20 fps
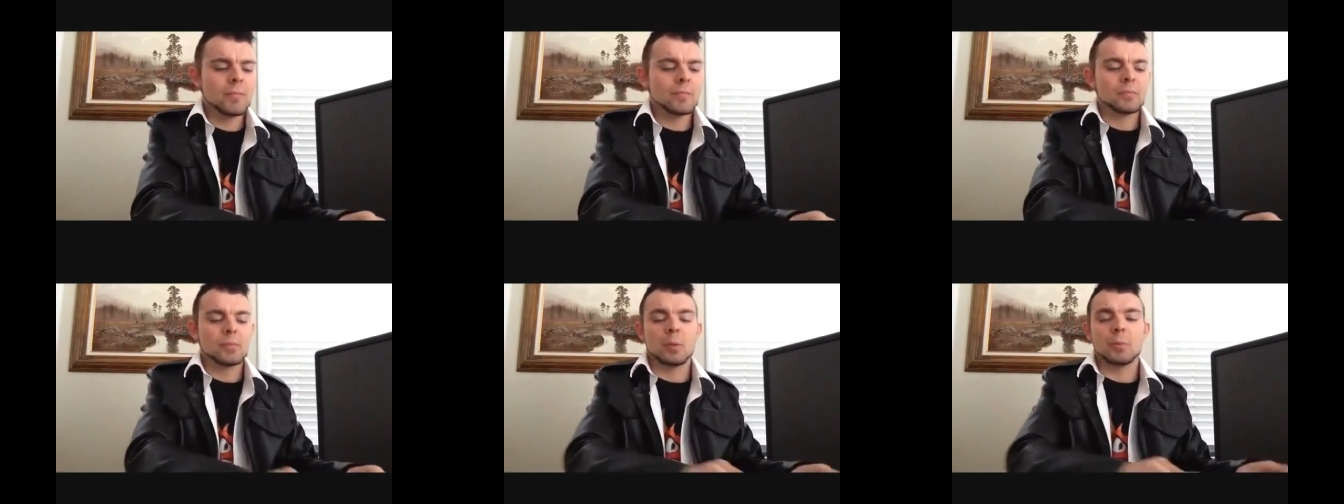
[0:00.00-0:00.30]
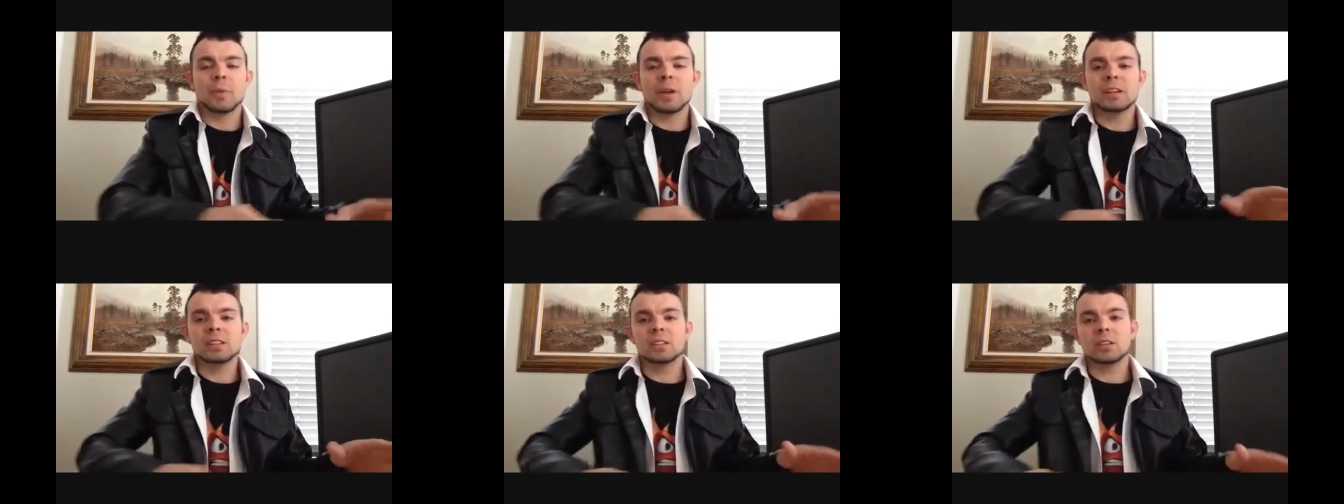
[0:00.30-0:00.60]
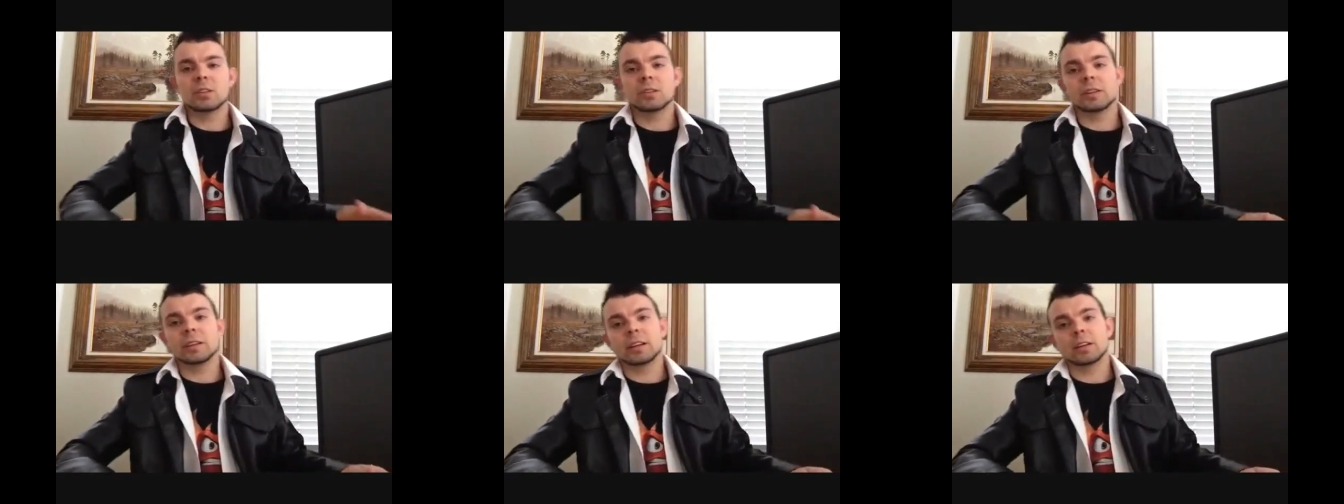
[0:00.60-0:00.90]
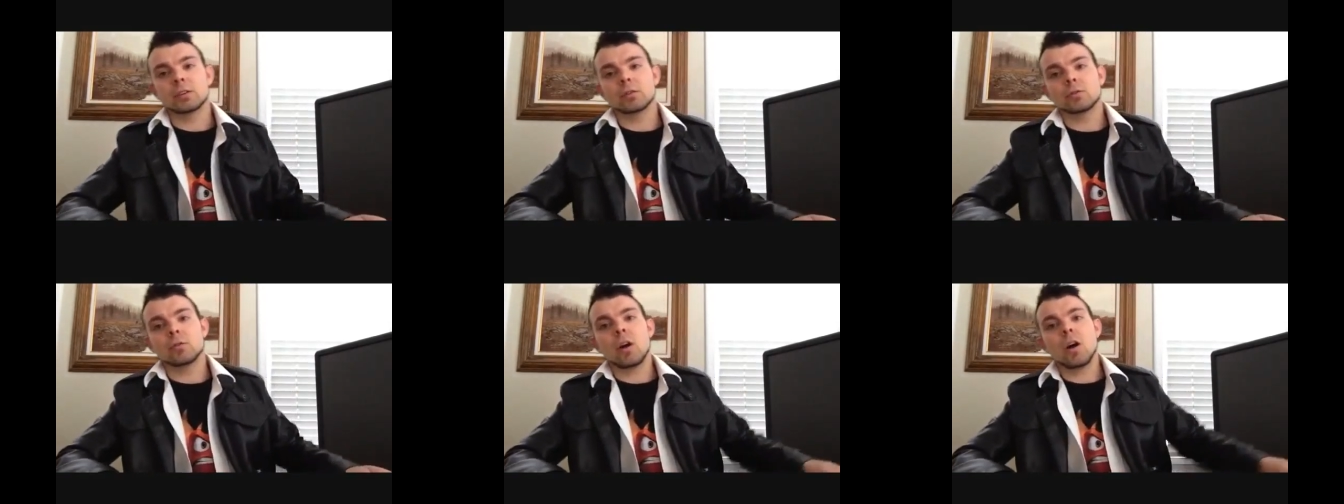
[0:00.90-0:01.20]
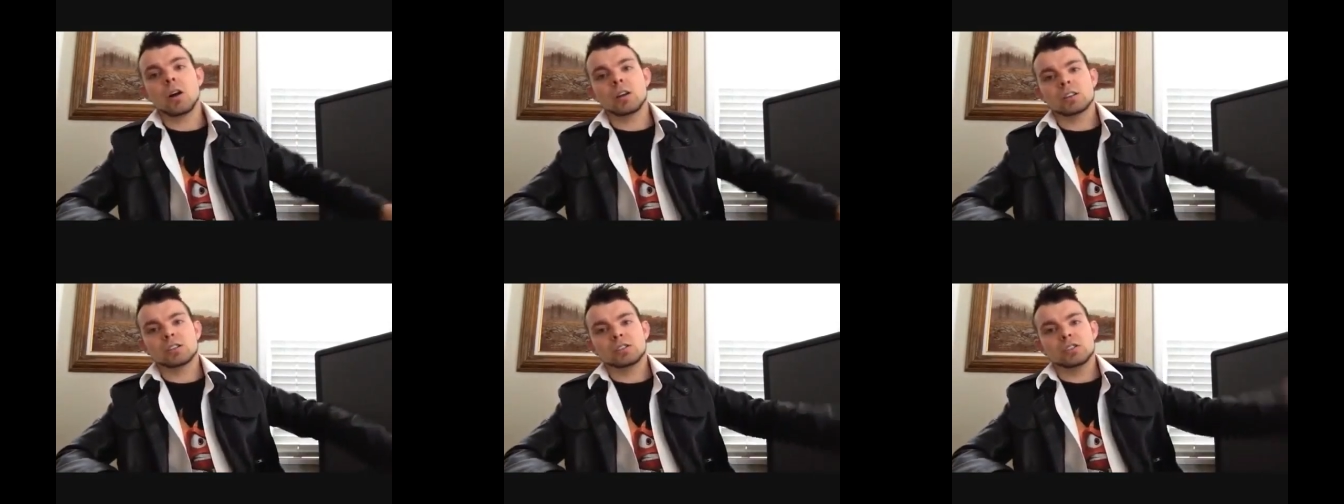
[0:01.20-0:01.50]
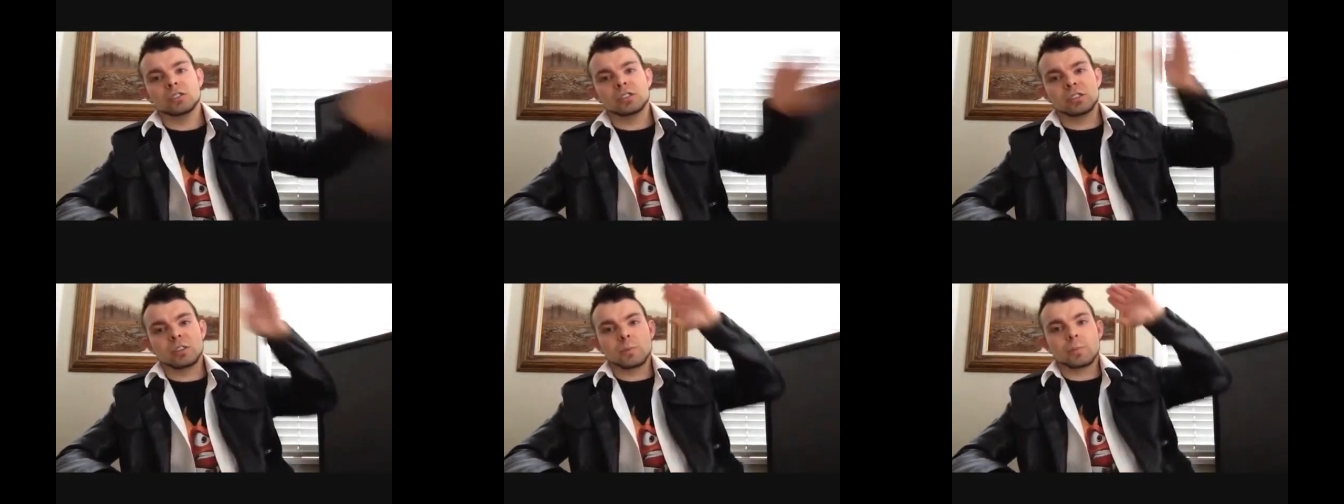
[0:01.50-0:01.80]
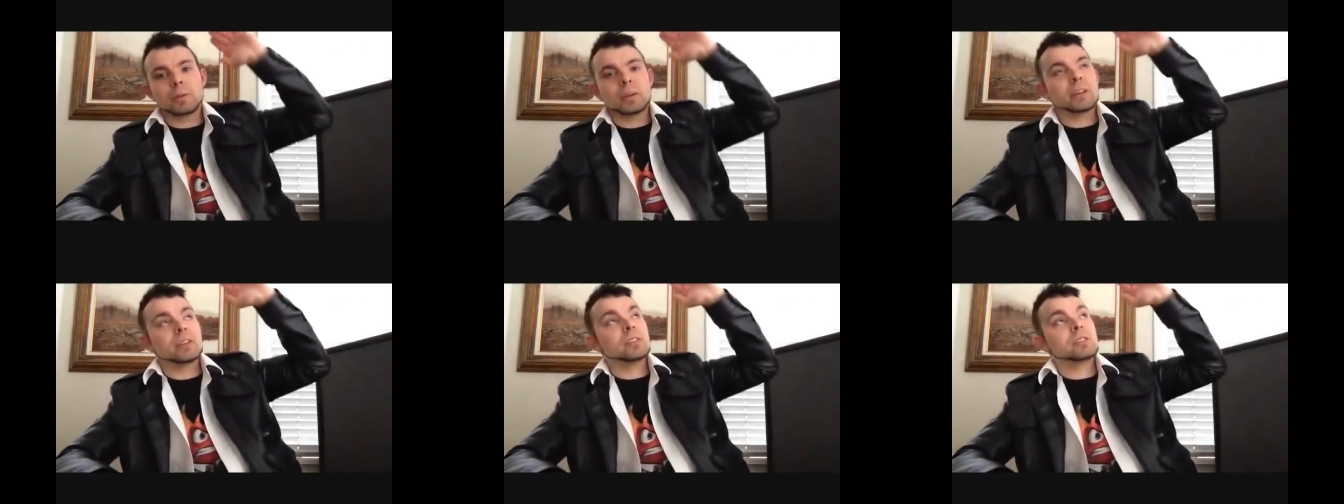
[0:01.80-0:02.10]
but basically a cross just
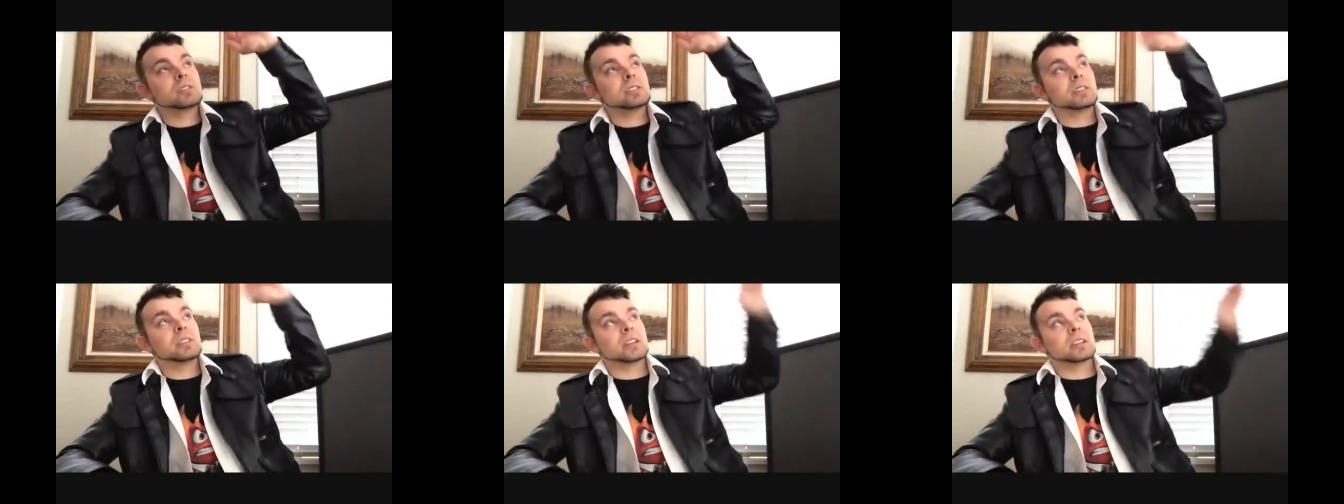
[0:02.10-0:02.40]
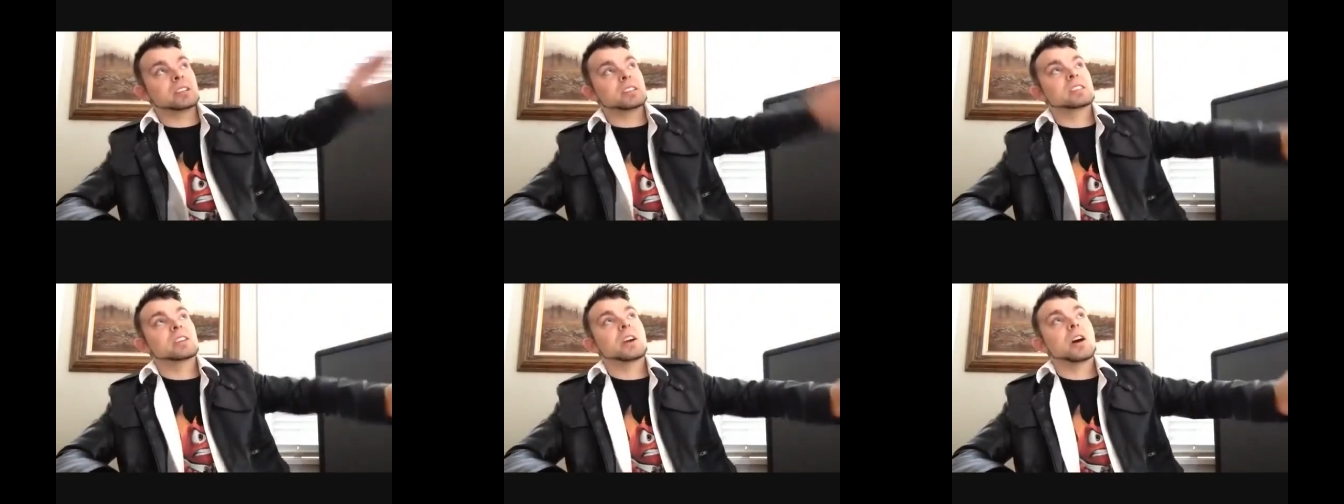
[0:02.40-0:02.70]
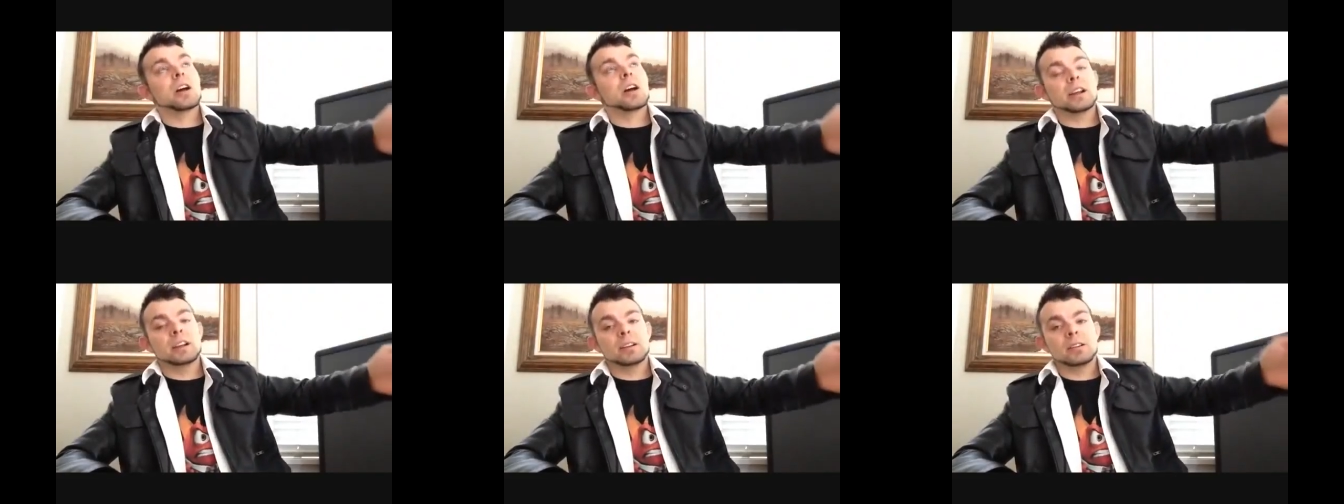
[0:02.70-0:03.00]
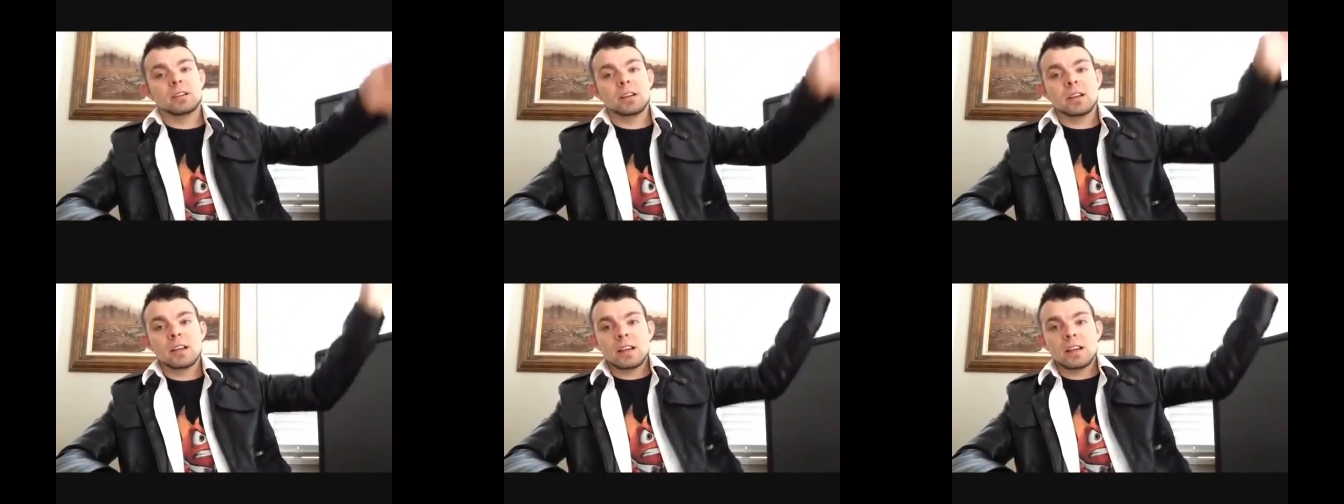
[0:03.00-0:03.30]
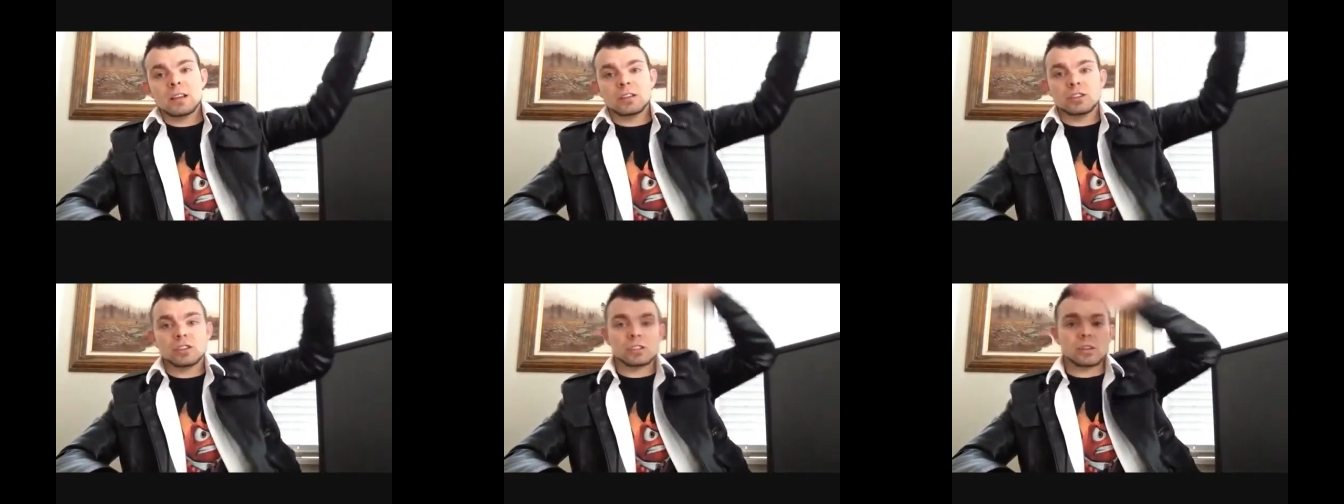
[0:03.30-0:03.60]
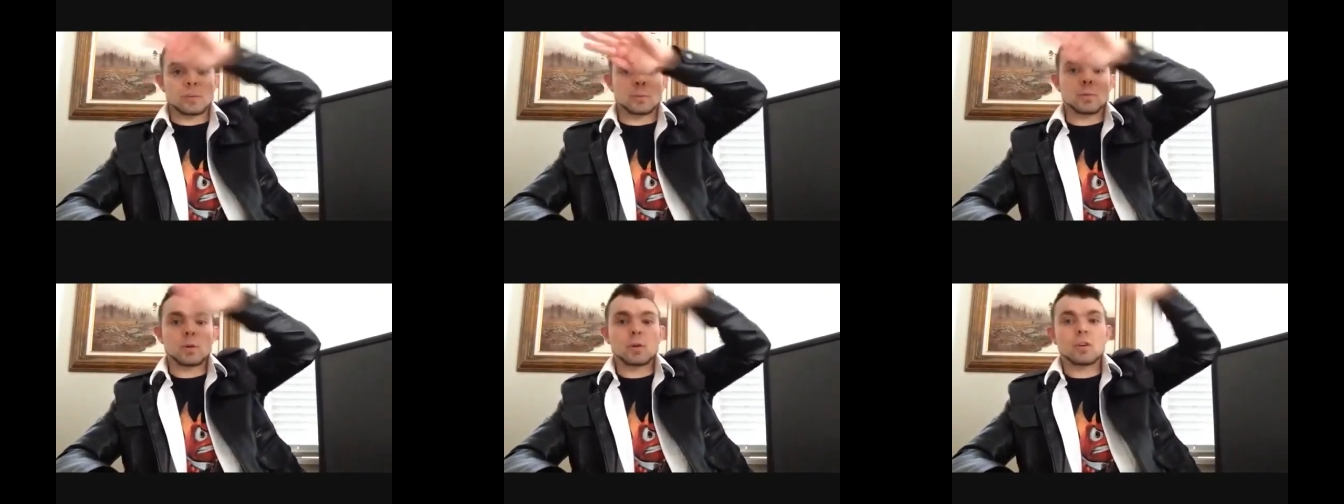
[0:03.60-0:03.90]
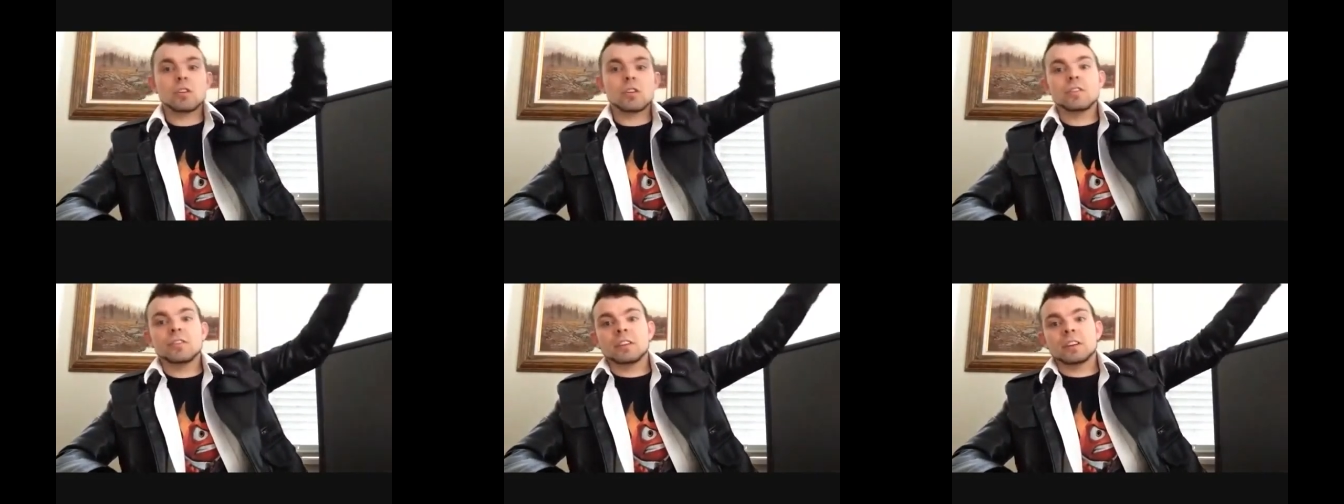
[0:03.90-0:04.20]
appears in the sky, just a
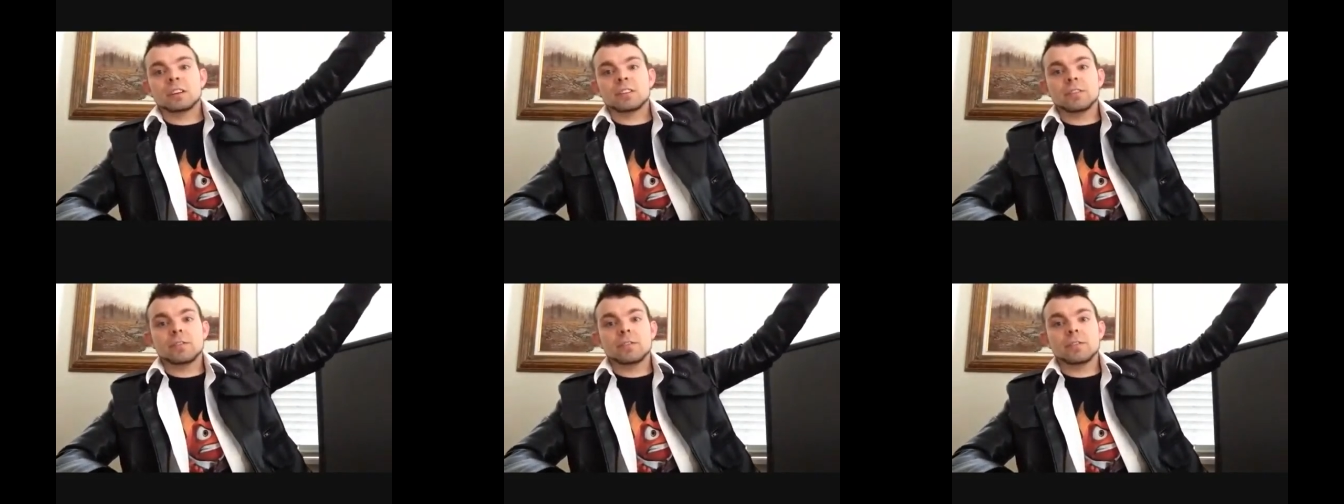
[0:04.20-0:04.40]
perfect